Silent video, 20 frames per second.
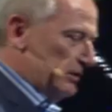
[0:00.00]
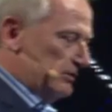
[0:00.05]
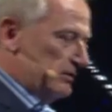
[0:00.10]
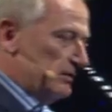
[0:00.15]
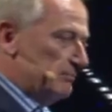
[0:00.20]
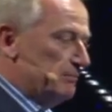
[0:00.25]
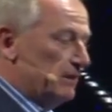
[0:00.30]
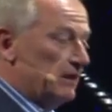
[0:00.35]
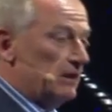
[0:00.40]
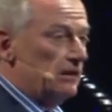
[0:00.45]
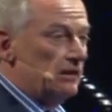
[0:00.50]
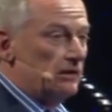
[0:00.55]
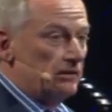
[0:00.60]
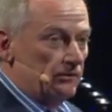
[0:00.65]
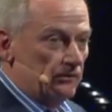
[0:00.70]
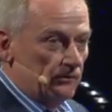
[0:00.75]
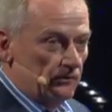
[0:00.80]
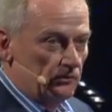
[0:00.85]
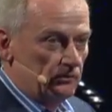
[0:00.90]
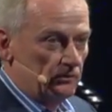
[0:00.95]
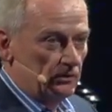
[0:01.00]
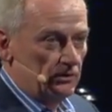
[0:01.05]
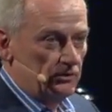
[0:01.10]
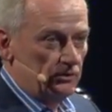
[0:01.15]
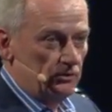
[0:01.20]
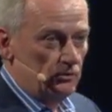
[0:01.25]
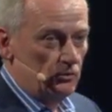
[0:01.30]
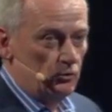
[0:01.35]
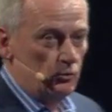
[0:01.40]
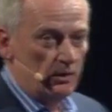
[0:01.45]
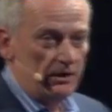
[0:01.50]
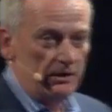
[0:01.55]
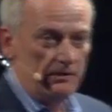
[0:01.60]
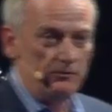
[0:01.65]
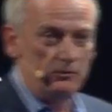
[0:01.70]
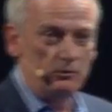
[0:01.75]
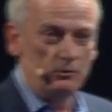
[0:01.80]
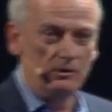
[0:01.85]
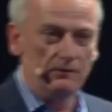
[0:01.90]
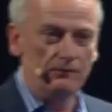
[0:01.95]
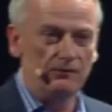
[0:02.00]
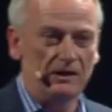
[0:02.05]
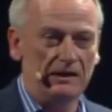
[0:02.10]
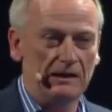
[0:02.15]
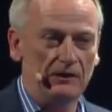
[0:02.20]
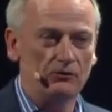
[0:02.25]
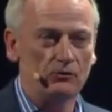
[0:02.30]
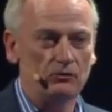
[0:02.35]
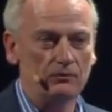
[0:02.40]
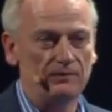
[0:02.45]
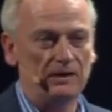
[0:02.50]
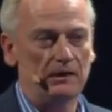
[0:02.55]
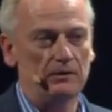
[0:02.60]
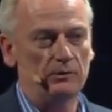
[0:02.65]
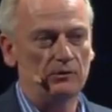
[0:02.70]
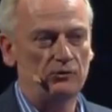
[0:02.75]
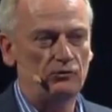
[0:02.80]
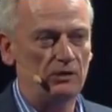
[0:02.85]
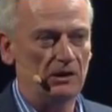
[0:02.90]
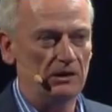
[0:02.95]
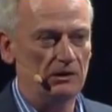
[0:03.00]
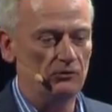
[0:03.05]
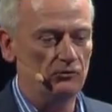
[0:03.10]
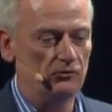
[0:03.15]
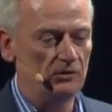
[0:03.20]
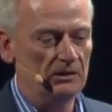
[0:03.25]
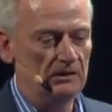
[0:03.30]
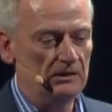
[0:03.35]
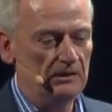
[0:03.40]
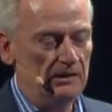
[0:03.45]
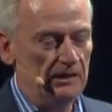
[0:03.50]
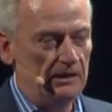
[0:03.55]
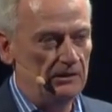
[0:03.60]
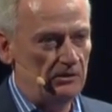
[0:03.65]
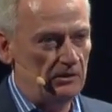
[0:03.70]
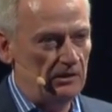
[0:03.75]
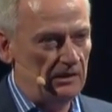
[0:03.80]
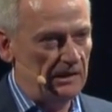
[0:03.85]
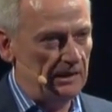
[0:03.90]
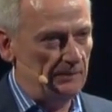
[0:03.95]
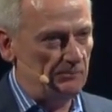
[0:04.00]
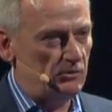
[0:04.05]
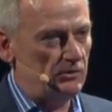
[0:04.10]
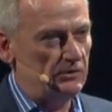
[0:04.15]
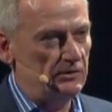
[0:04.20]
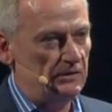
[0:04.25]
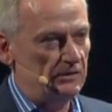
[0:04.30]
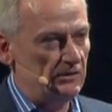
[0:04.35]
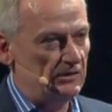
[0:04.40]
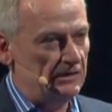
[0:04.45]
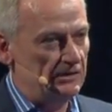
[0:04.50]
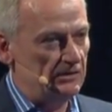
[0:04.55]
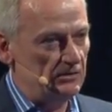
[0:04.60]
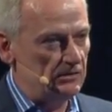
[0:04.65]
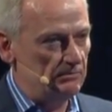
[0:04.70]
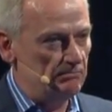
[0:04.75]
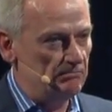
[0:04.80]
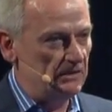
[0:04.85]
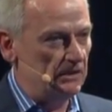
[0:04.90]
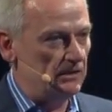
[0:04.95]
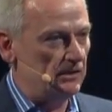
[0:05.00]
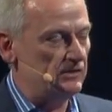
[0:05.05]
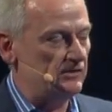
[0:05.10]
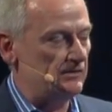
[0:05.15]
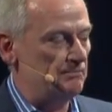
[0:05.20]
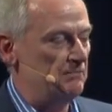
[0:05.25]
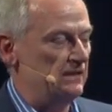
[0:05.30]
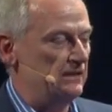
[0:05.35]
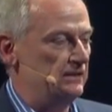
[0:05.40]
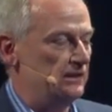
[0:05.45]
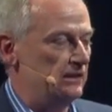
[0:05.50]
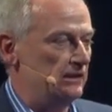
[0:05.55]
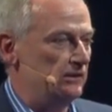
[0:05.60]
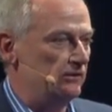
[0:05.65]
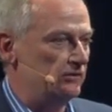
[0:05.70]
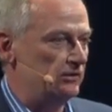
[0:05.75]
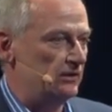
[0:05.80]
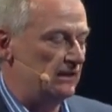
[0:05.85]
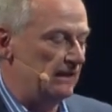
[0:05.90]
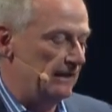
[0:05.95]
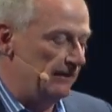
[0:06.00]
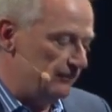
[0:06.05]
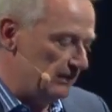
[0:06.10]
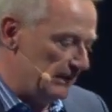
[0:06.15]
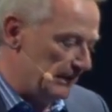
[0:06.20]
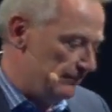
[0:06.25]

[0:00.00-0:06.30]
that demands a new way of doing financial value exchange. It absolutely demands and mandates. I have